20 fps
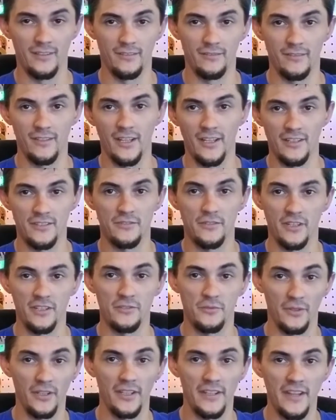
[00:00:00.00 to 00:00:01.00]
Yeah, it's
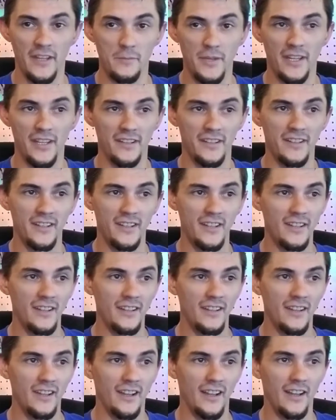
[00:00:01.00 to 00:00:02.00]
really that bad.
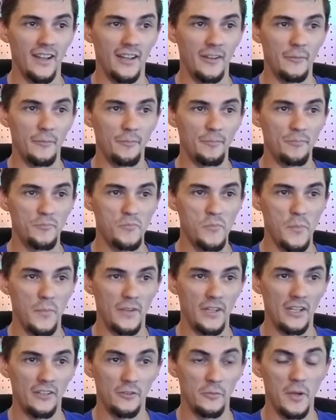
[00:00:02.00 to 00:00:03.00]

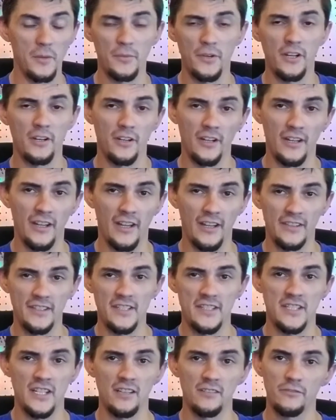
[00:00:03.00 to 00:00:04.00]
Now remember here, at this
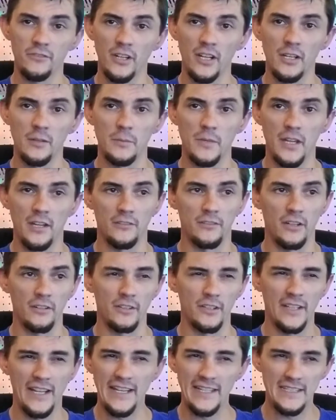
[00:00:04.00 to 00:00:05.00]
time frame, right
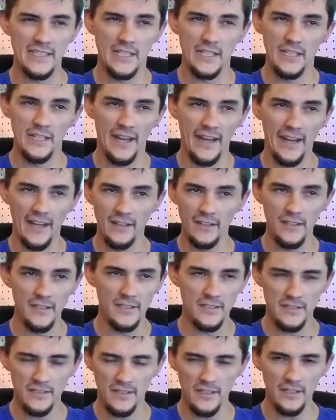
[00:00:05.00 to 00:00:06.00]
around
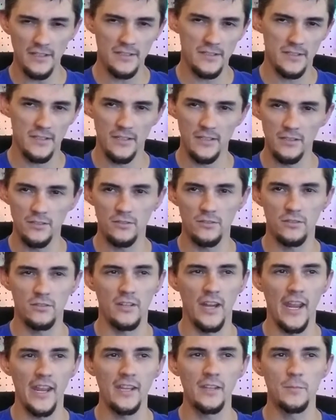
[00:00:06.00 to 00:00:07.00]
1986-ish,
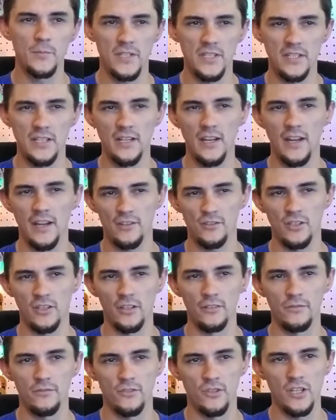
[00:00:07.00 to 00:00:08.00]
AMC actually
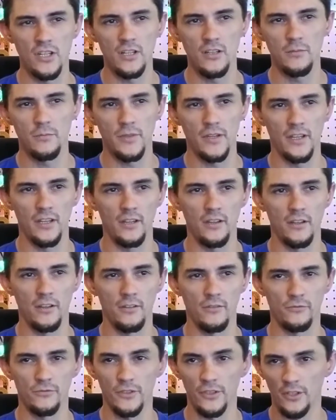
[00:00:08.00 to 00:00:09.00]
owned Jeep,
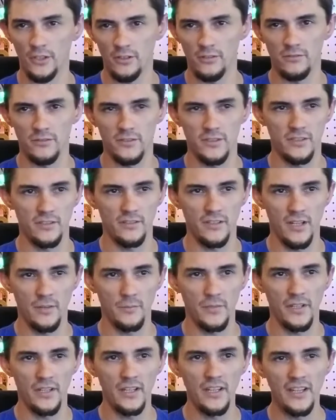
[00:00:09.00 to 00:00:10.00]
Renault
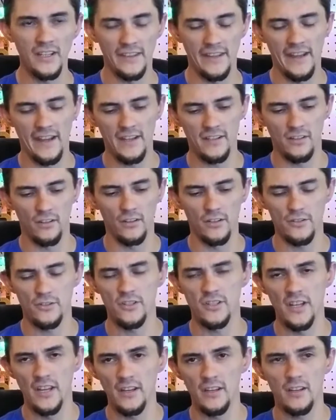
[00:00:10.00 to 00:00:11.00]
company. They had a large
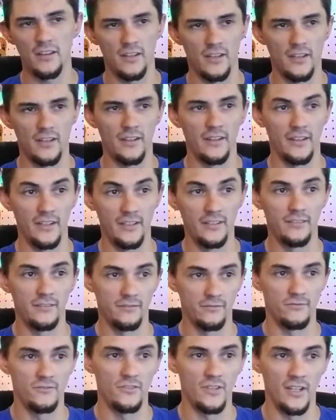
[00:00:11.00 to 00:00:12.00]
stake in
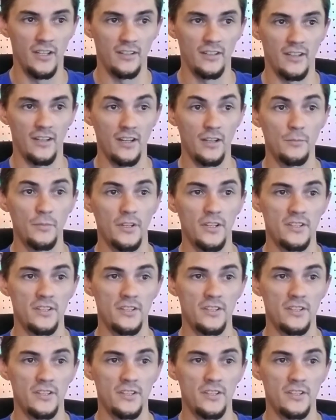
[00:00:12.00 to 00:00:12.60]
the company.